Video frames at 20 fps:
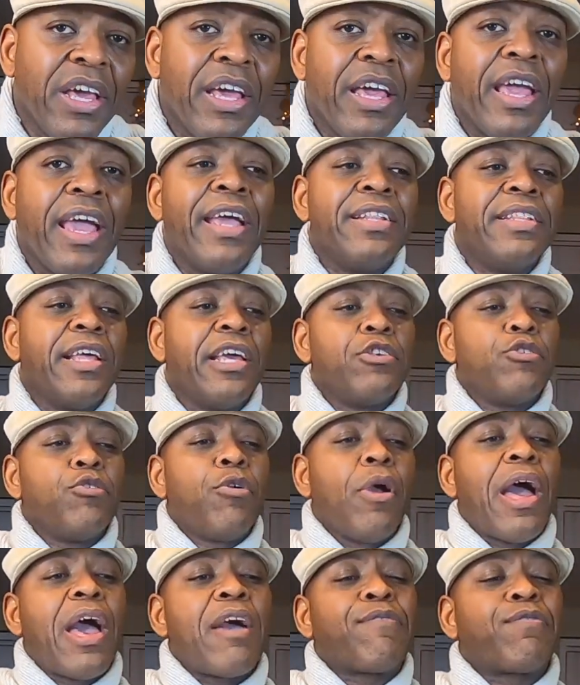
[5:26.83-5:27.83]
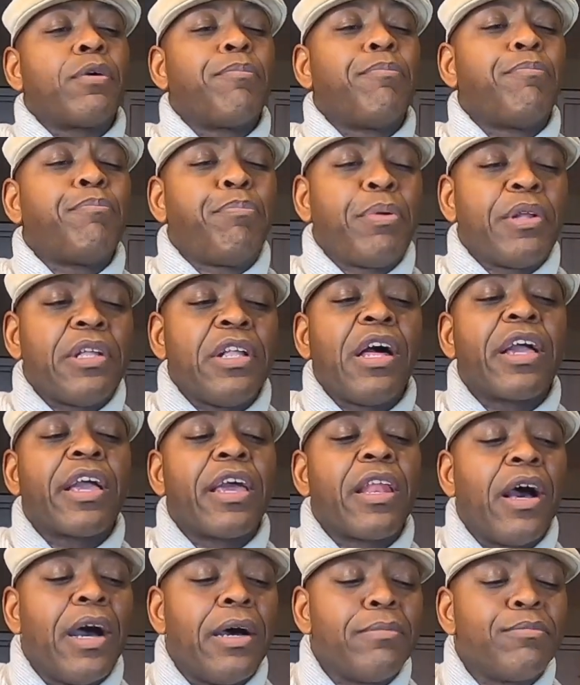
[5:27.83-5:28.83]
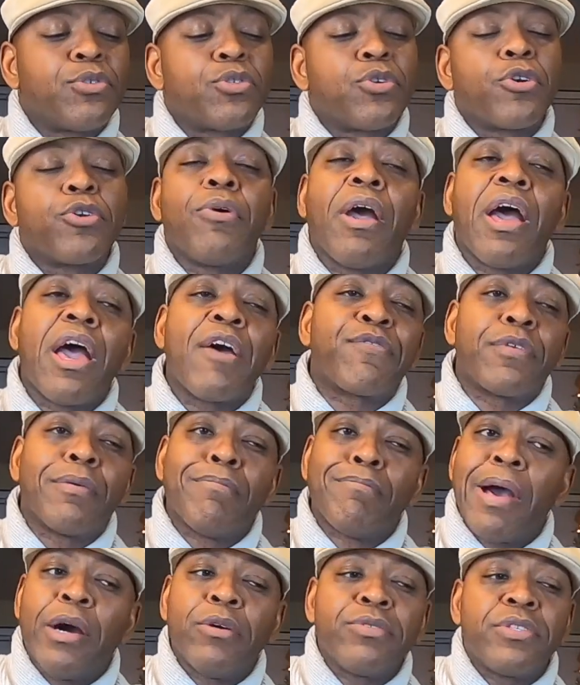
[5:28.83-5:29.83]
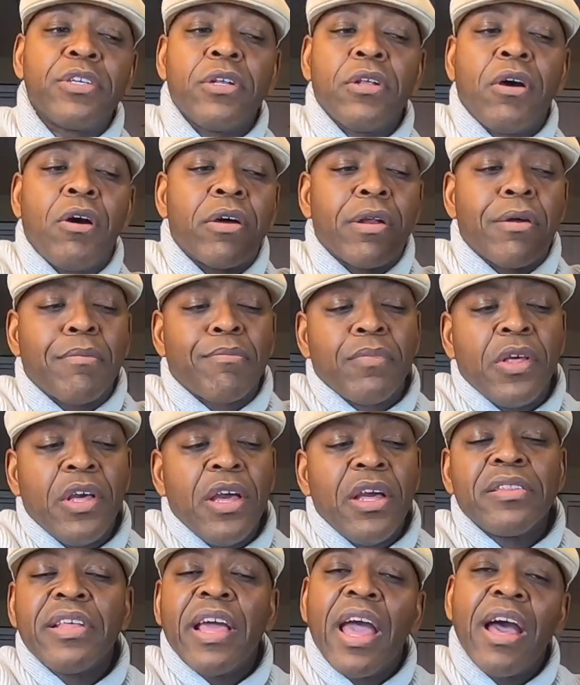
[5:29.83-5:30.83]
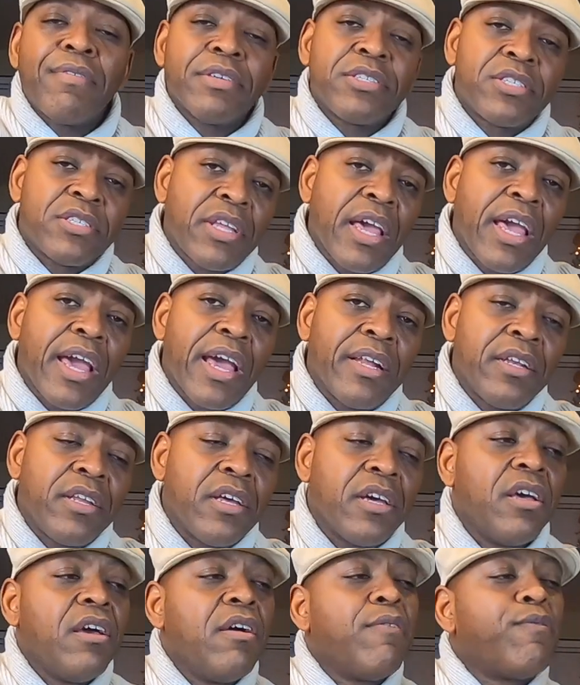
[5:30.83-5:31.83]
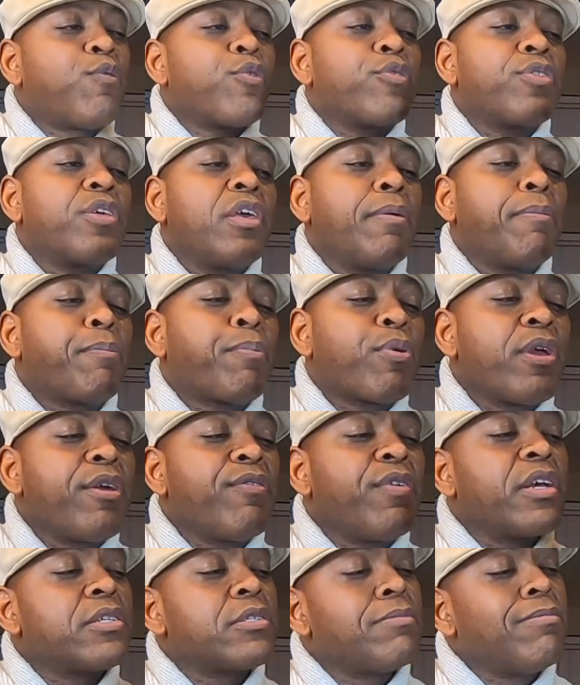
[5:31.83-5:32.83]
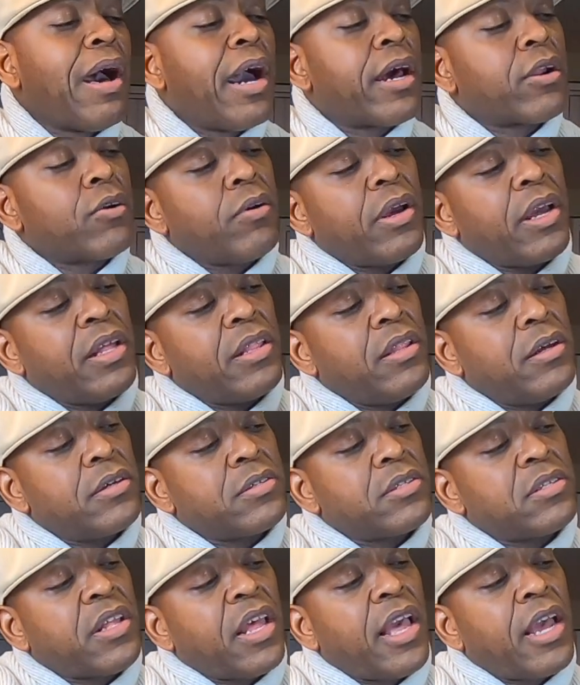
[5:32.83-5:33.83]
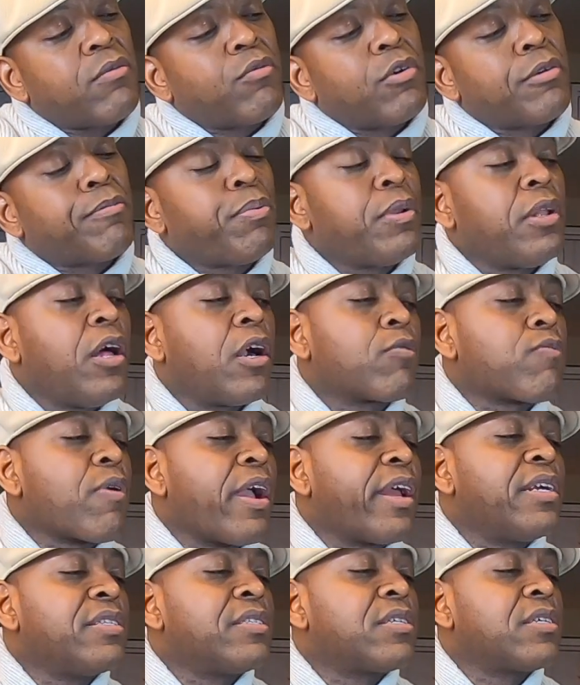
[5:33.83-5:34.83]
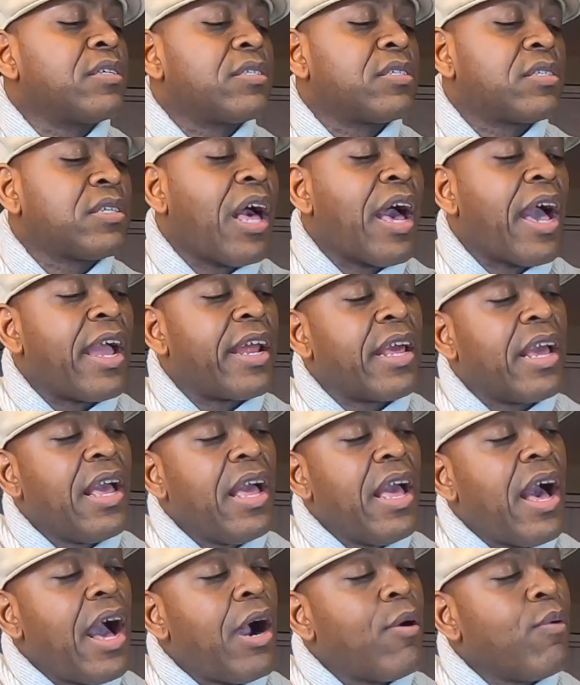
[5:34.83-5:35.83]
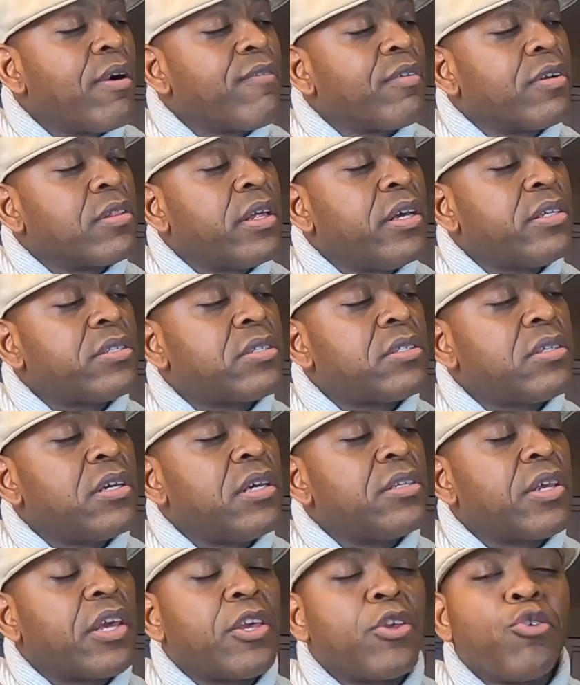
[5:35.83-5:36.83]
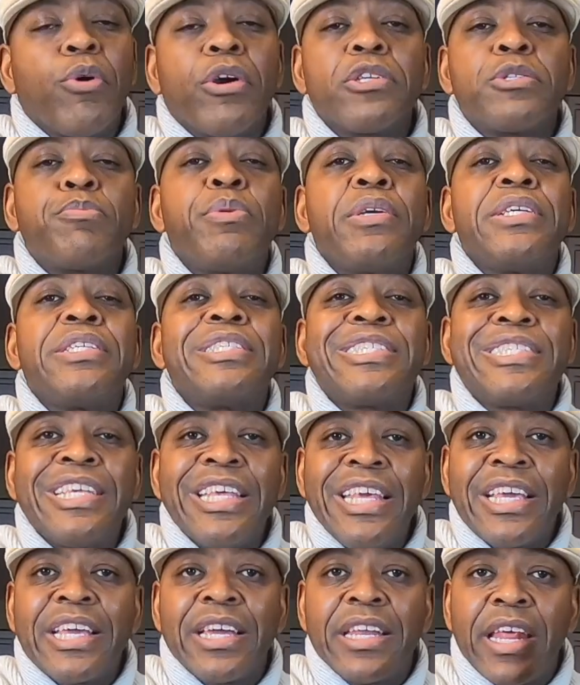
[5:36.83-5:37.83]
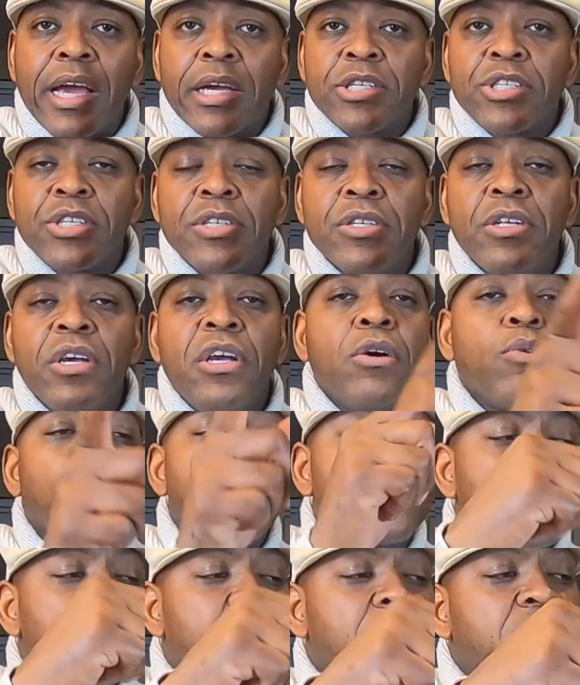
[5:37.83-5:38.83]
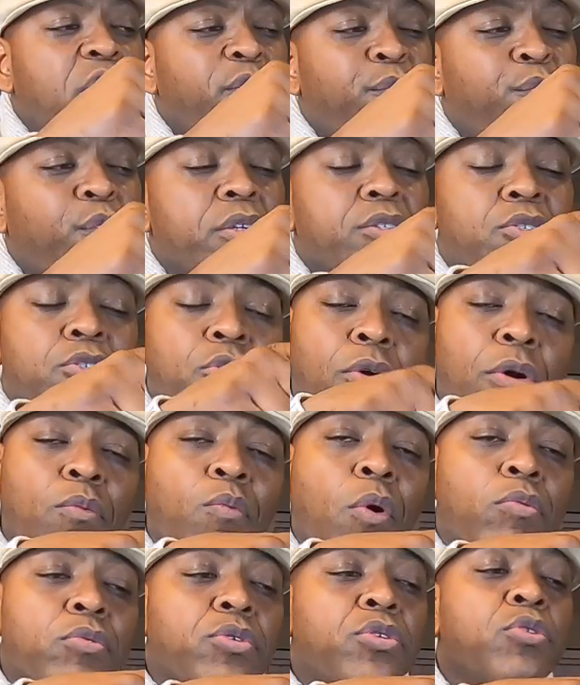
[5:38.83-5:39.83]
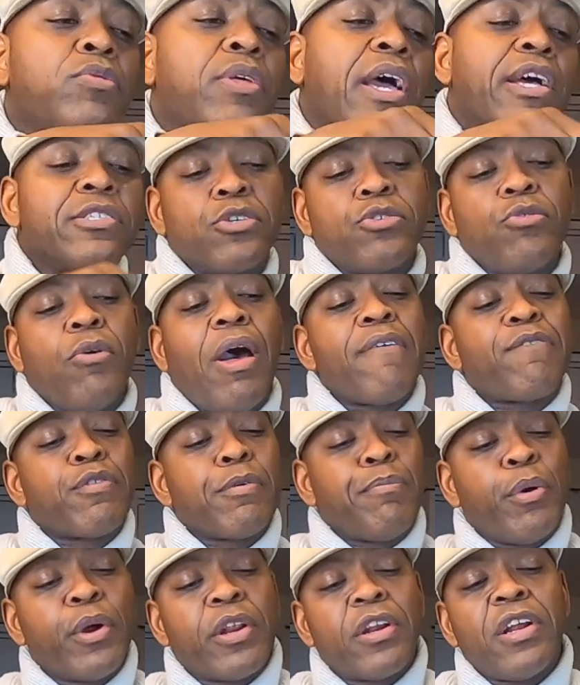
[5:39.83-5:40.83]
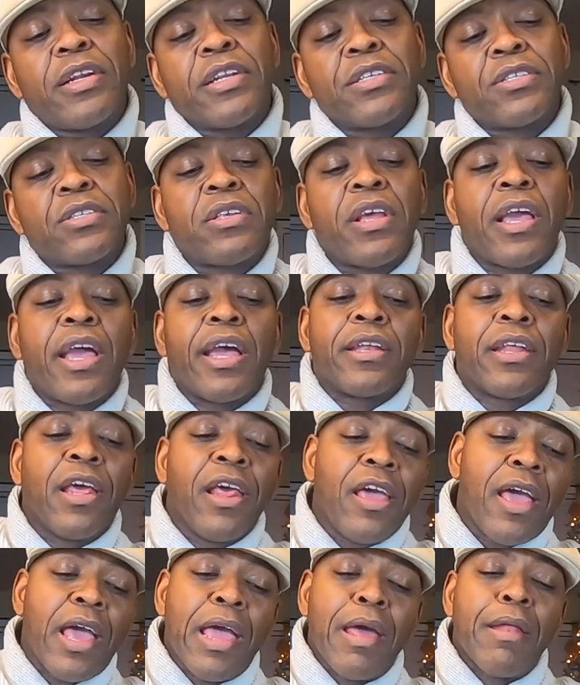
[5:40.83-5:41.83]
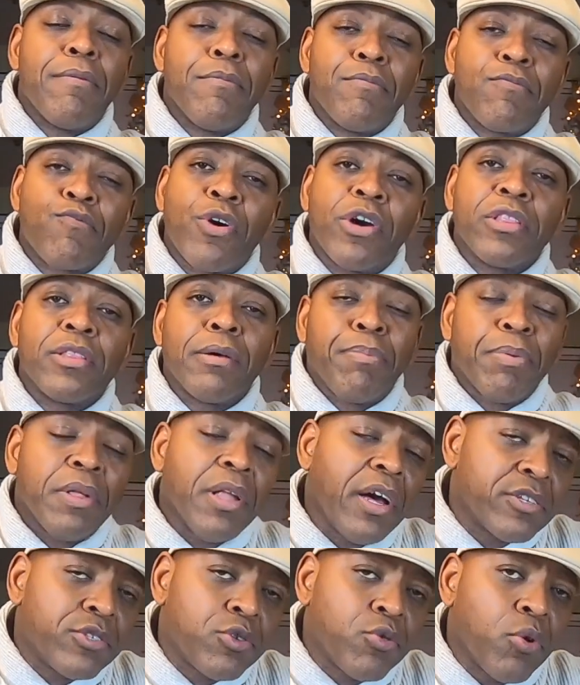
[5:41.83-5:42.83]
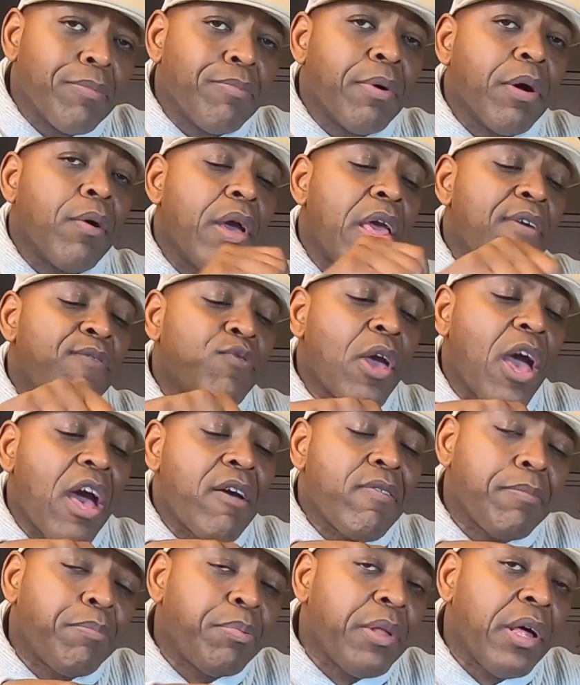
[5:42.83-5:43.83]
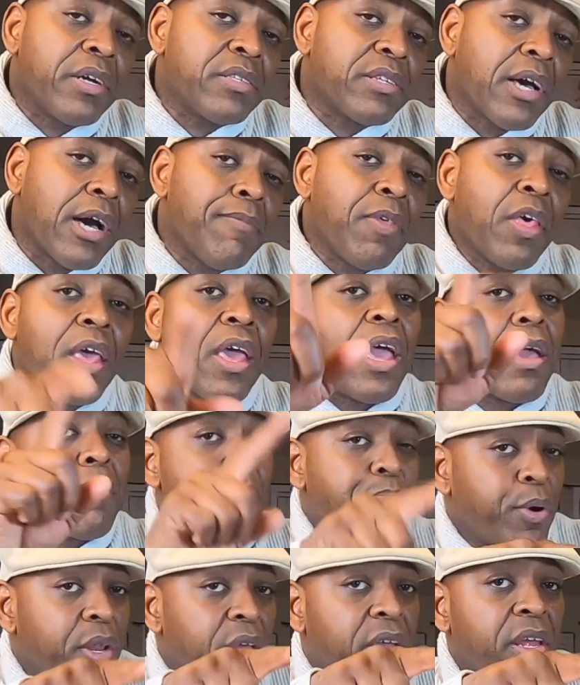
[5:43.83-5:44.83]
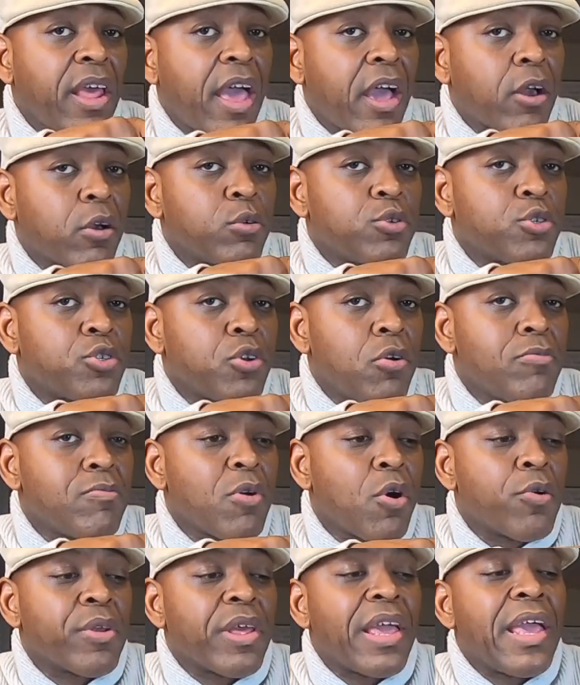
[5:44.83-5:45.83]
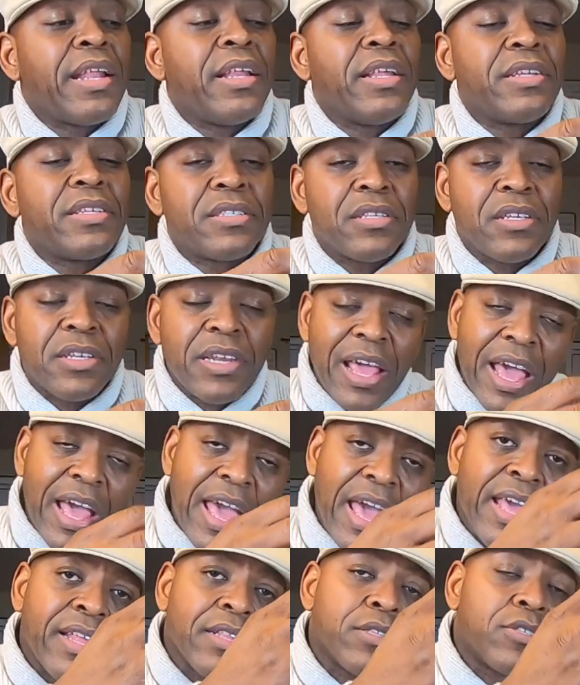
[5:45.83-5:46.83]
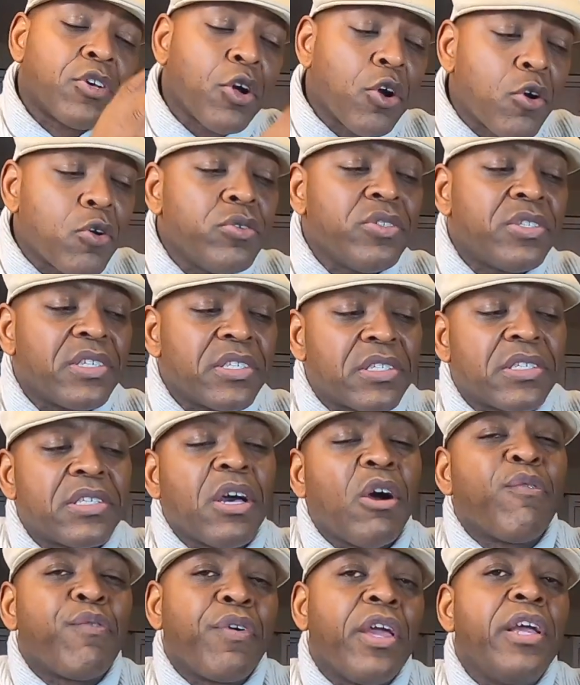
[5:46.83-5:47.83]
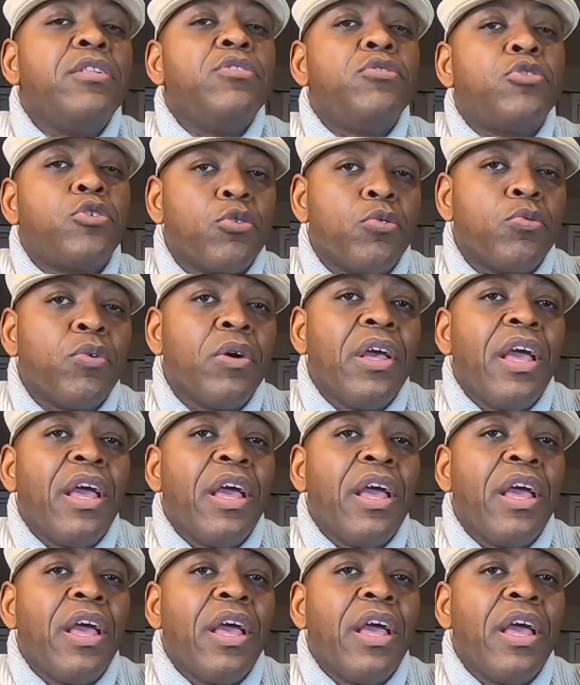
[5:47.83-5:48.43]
and then you have to plug it up. So you have to mount it on they have a stand for the previous model and the stand would plug right into the side. However, this is a USB-C connection, which is different, so it won't do that. So you'll have to put it on the stand and run the plug to it. But if you have it plugged up and put it in Echo Show mode, it turns itself into